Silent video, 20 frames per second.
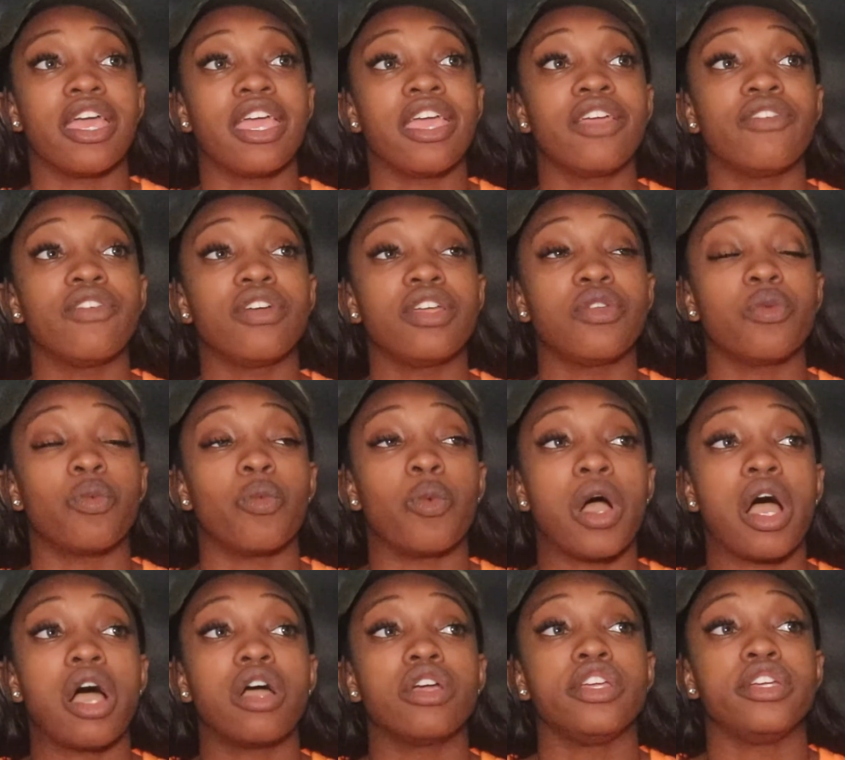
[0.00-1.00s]
even
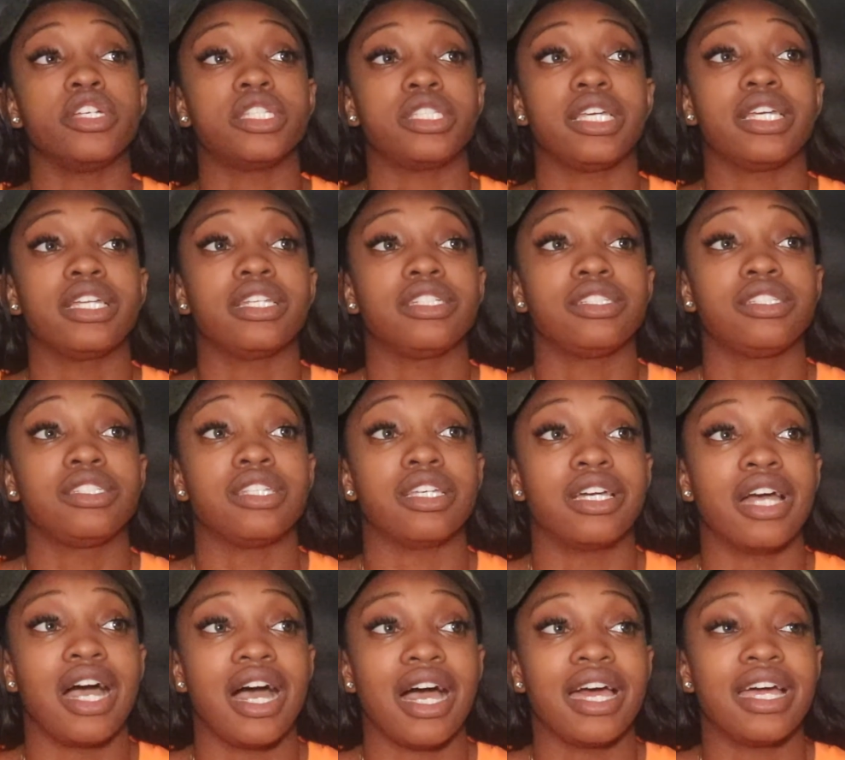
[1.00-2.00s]
while you're singing to
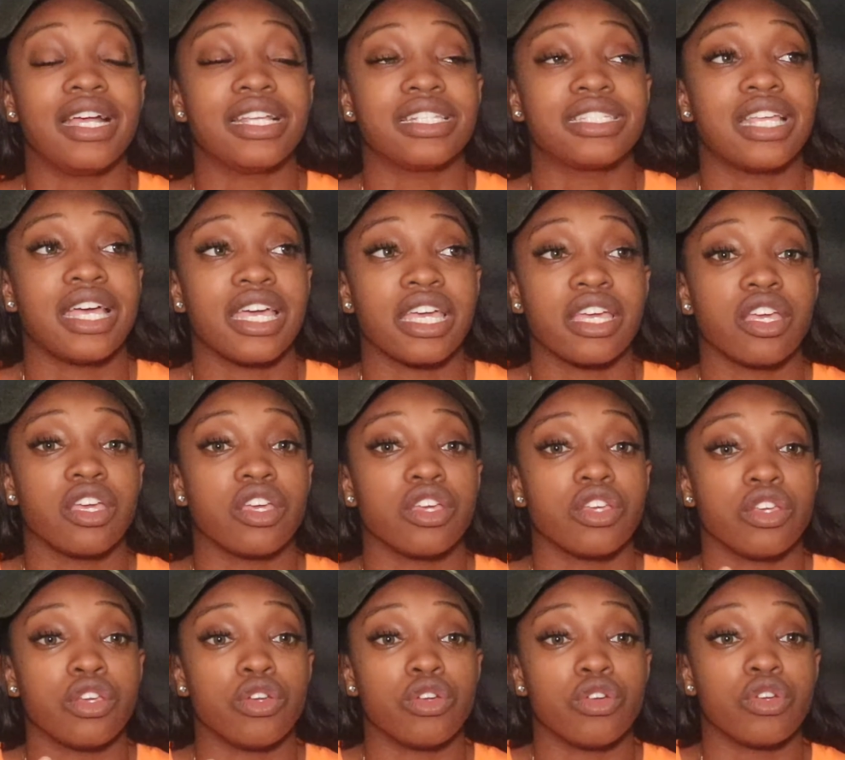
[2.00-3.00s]
God, it's like
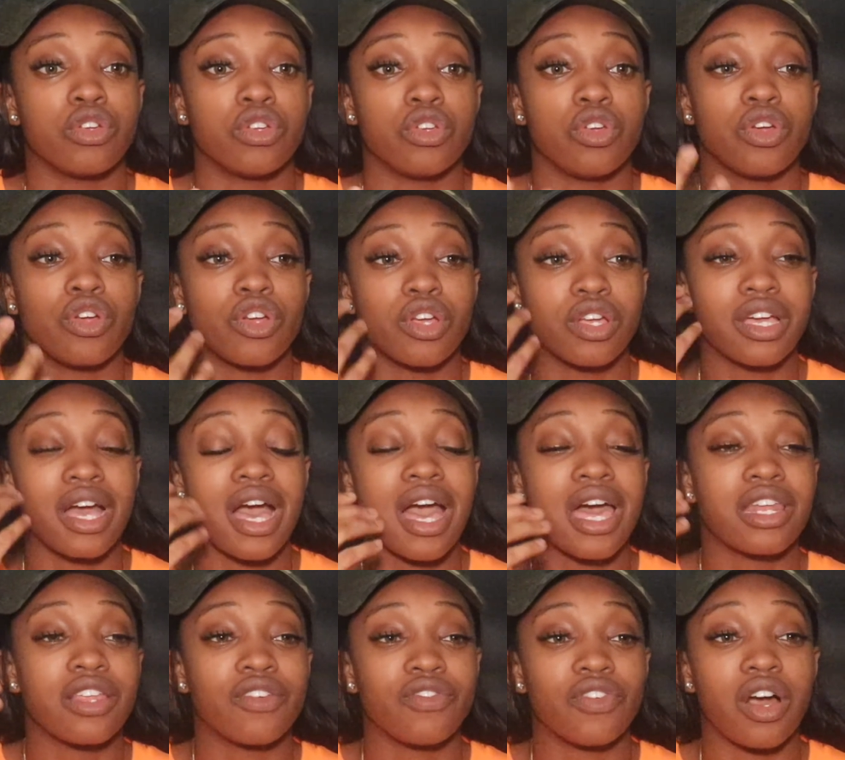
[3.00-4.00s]
you're
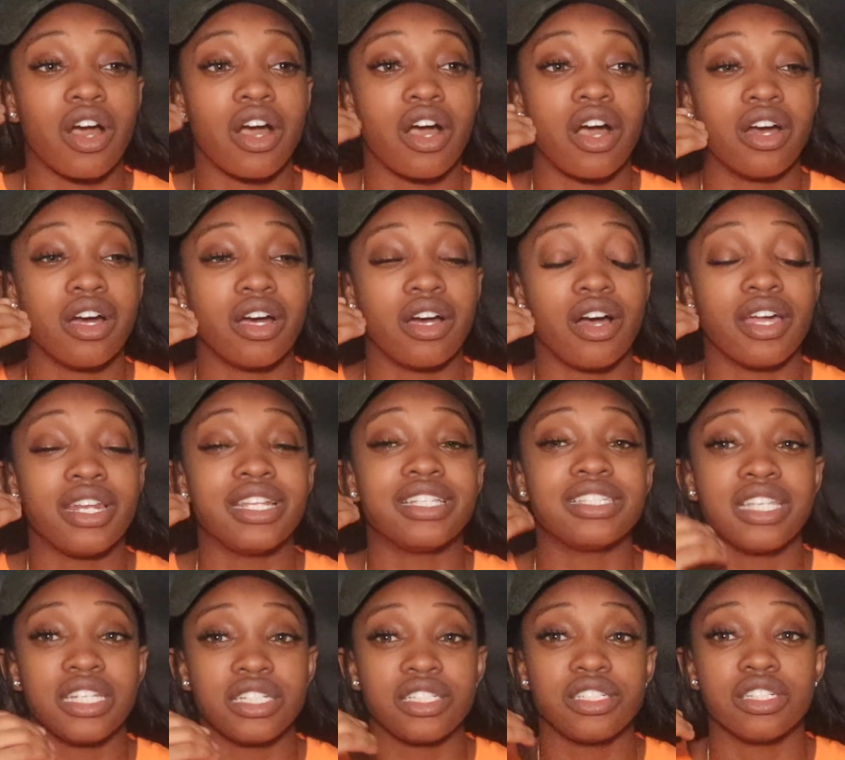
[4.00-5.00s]
kind of
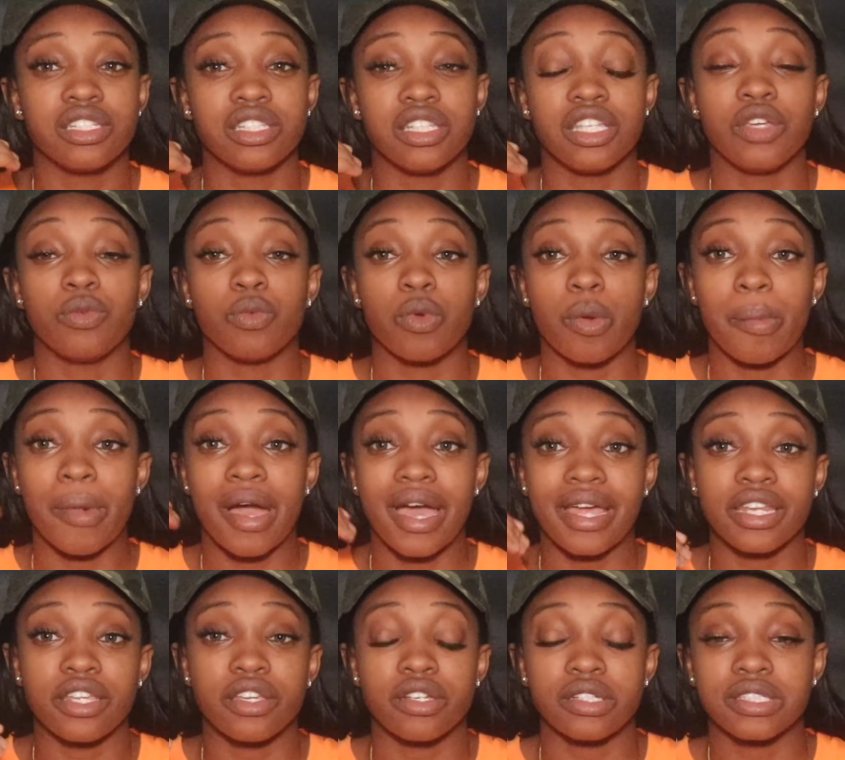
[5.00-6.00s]
unintentionally
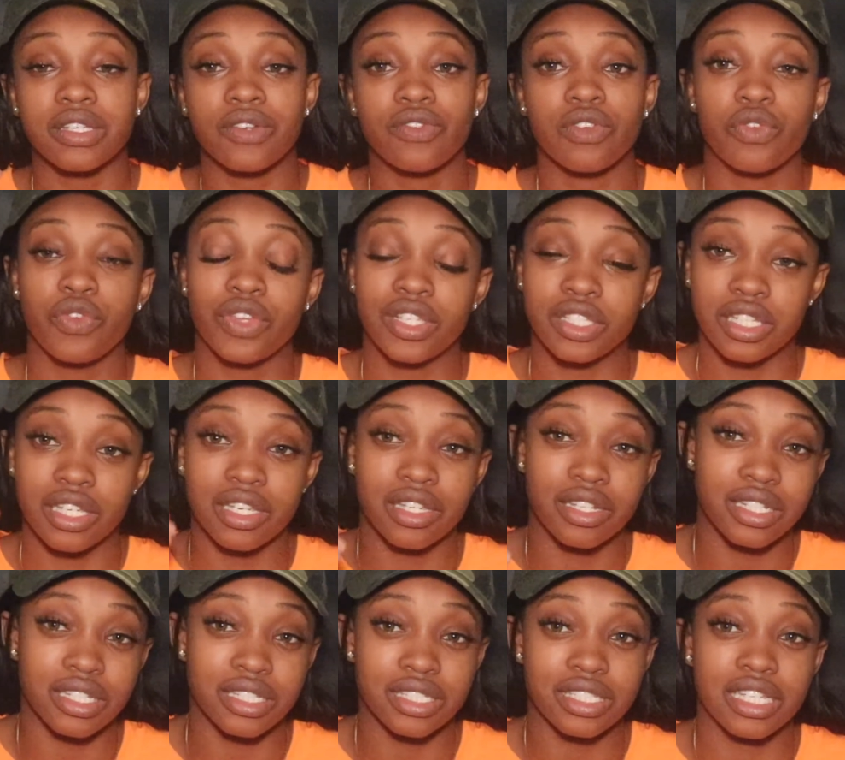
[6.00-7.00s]
reminding yourself of his
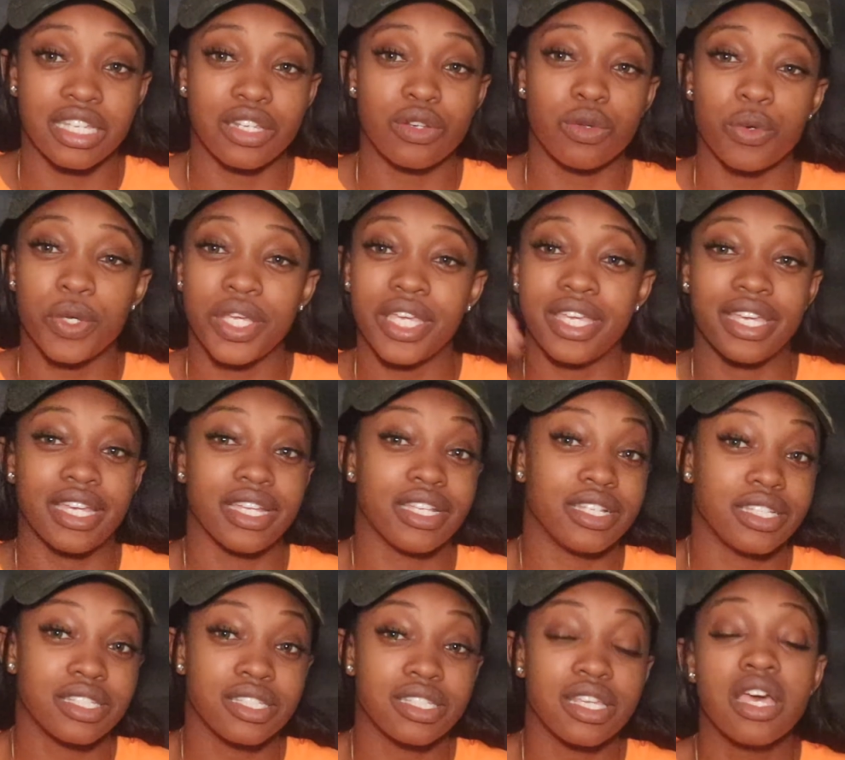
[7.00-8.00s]
goodness and who he
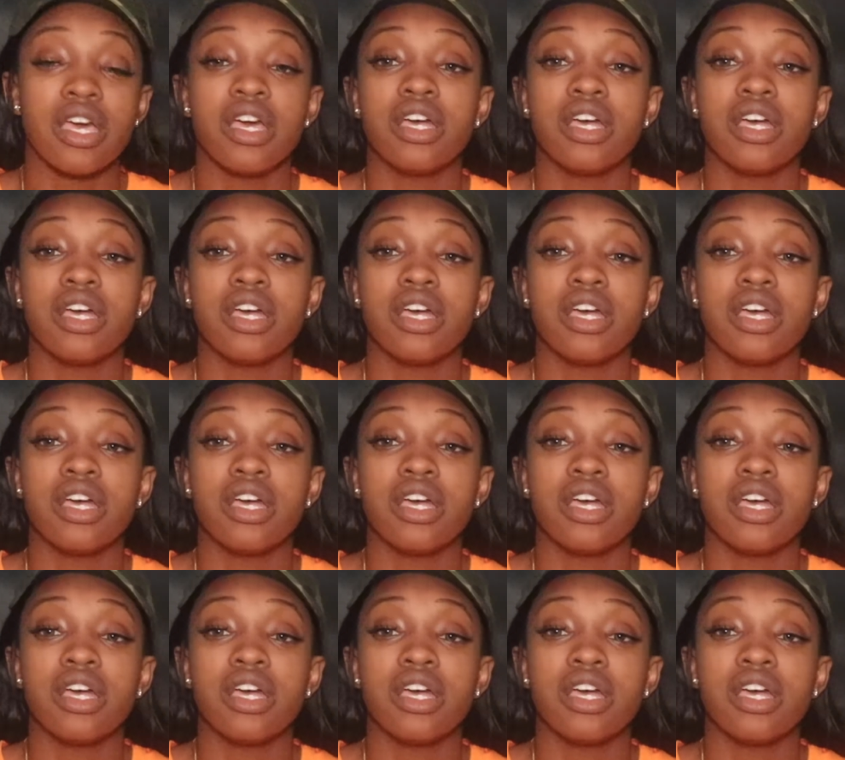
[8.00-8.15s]
is.